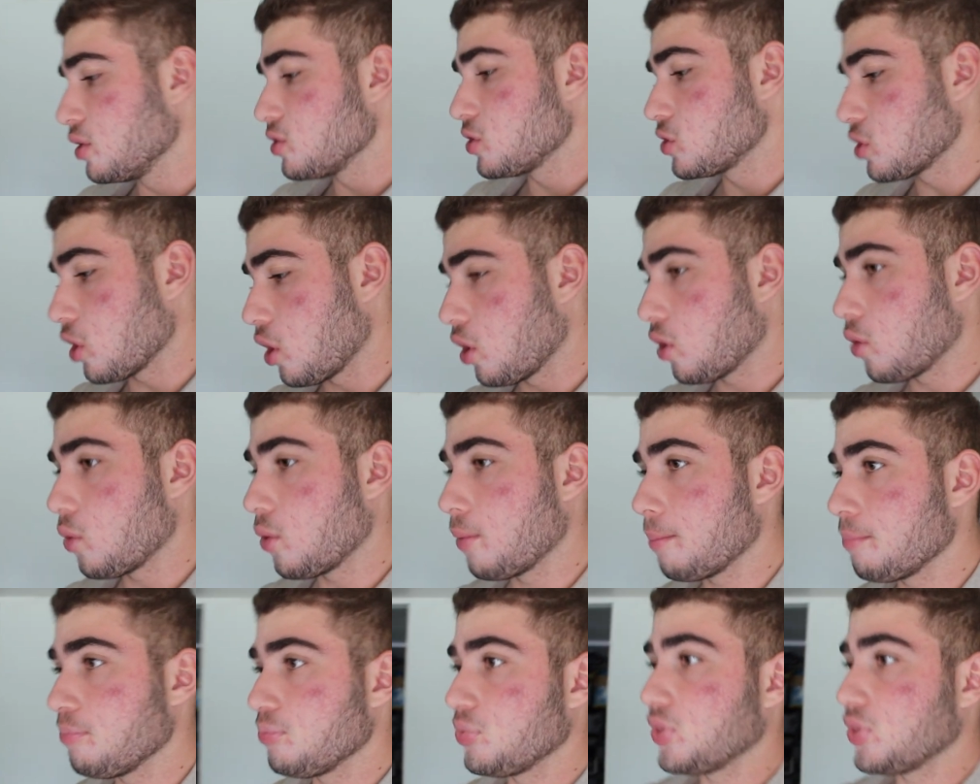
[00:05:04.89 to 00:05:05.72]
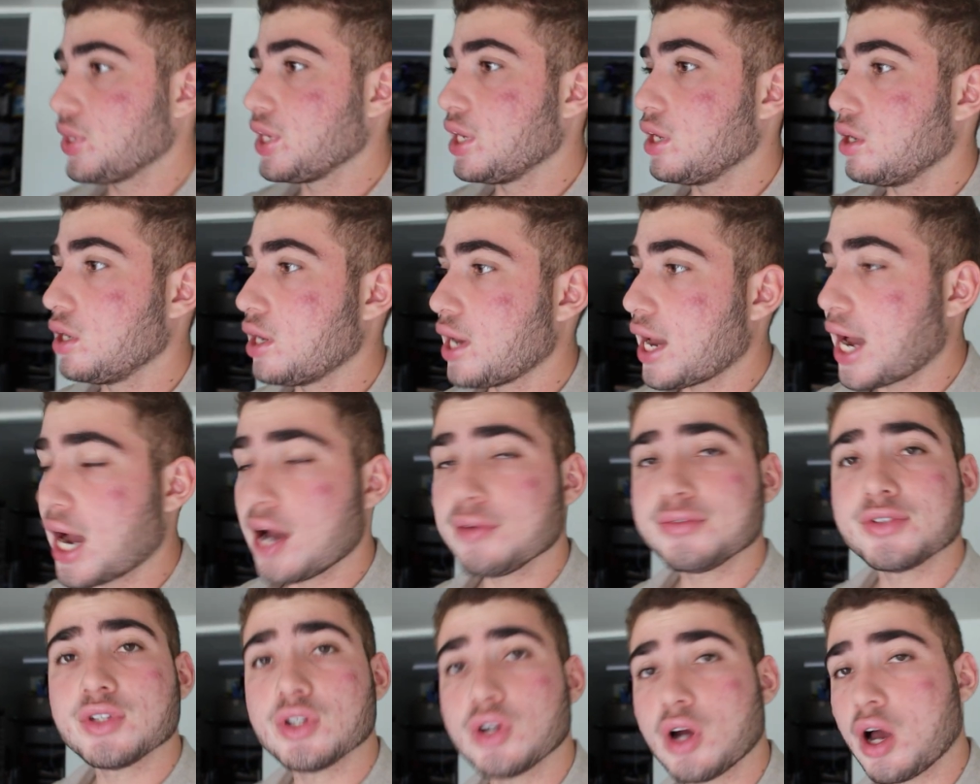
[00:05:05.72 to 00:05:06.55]
So
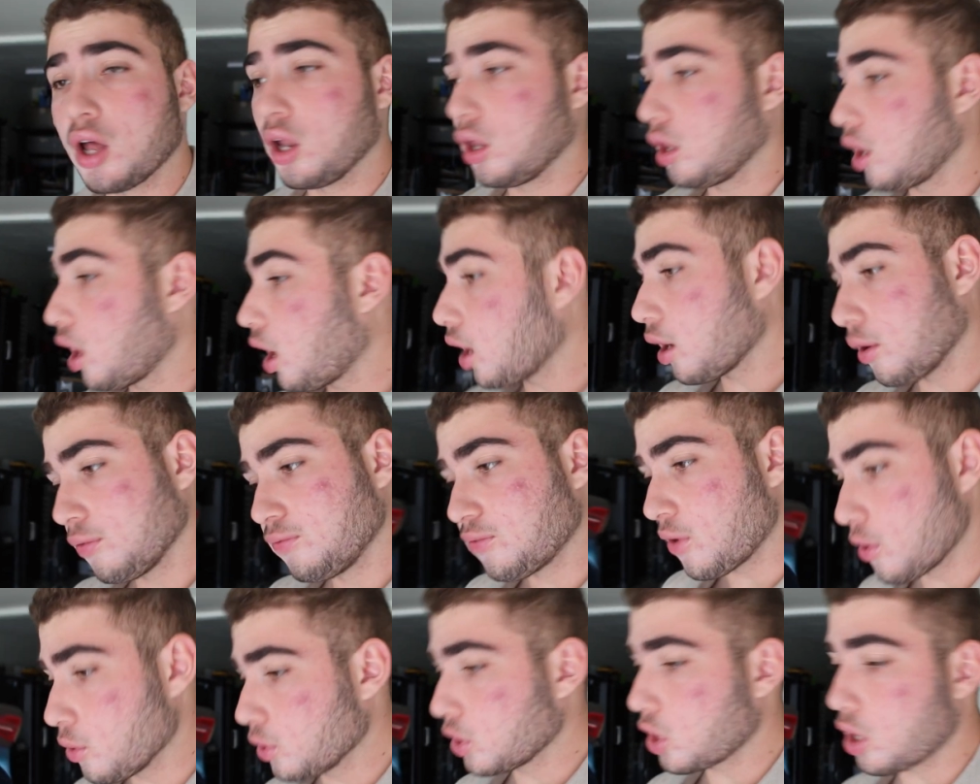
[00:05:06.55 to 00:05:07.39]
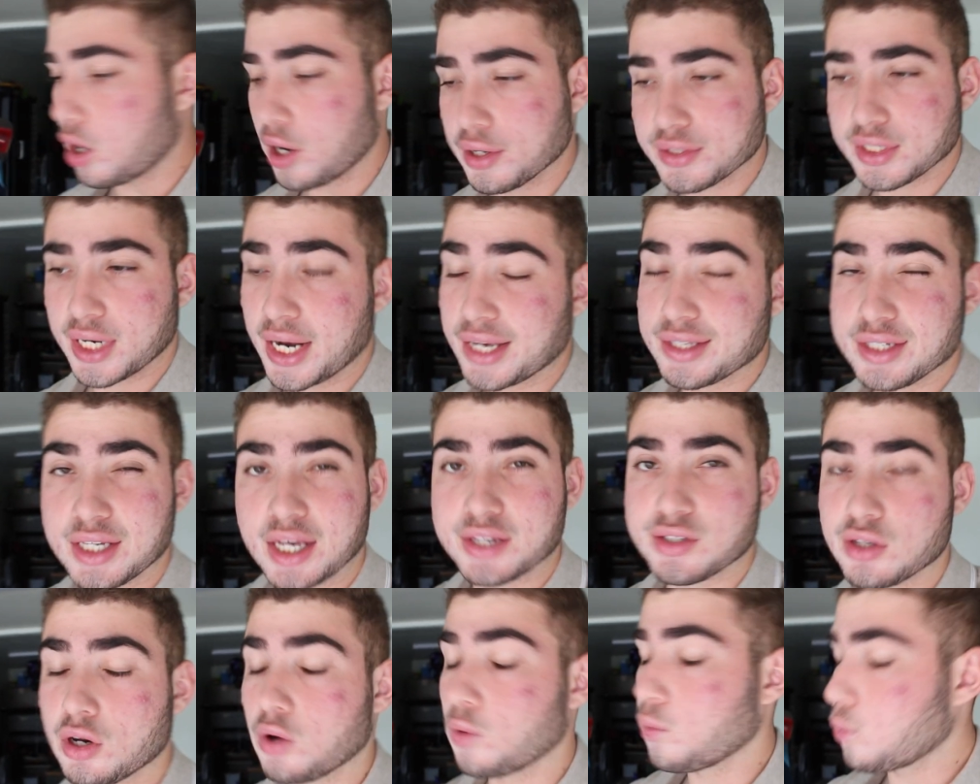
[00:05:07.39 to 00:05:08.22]
After a lot of phone calls, and as you
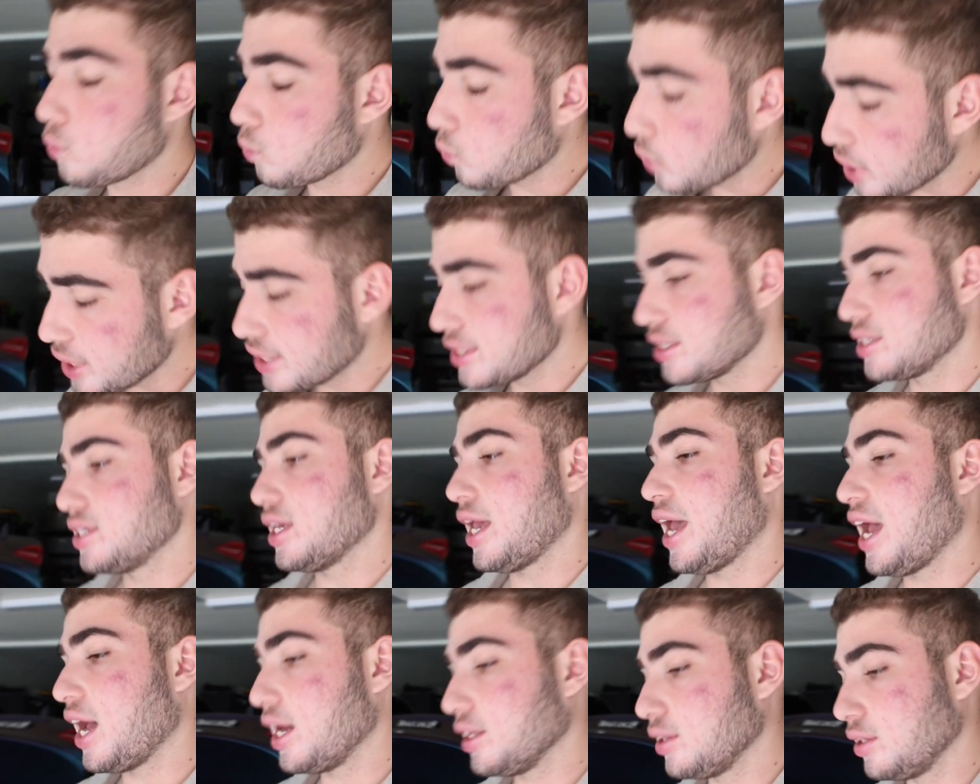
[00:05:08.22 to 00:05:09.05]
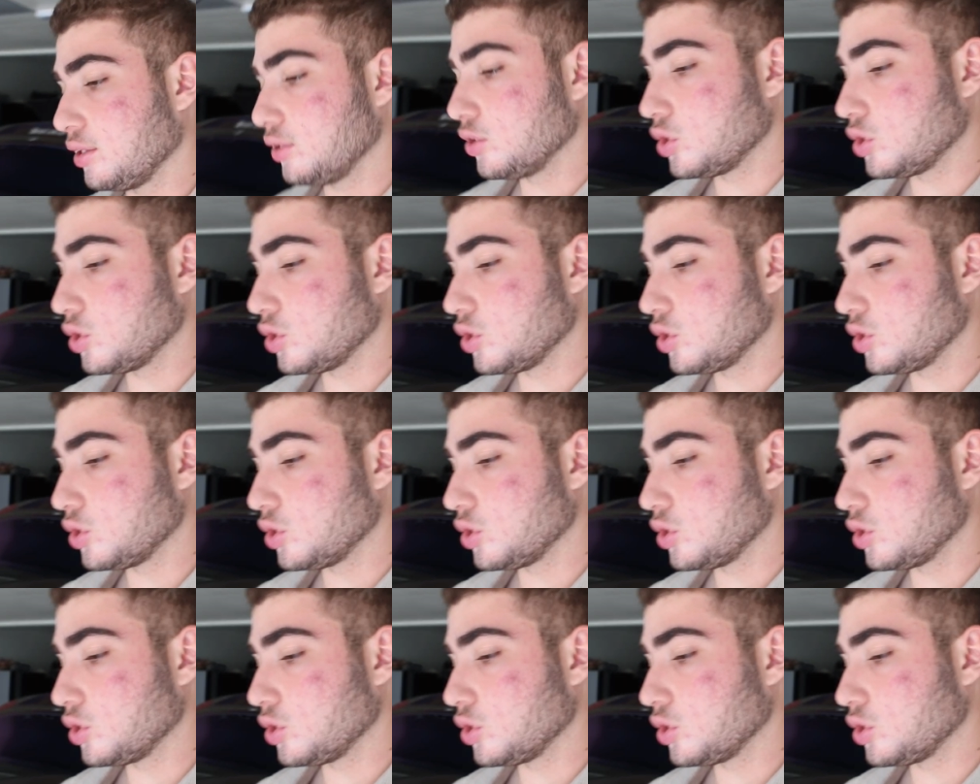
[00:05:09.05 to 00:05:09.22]
guys know, weeks at the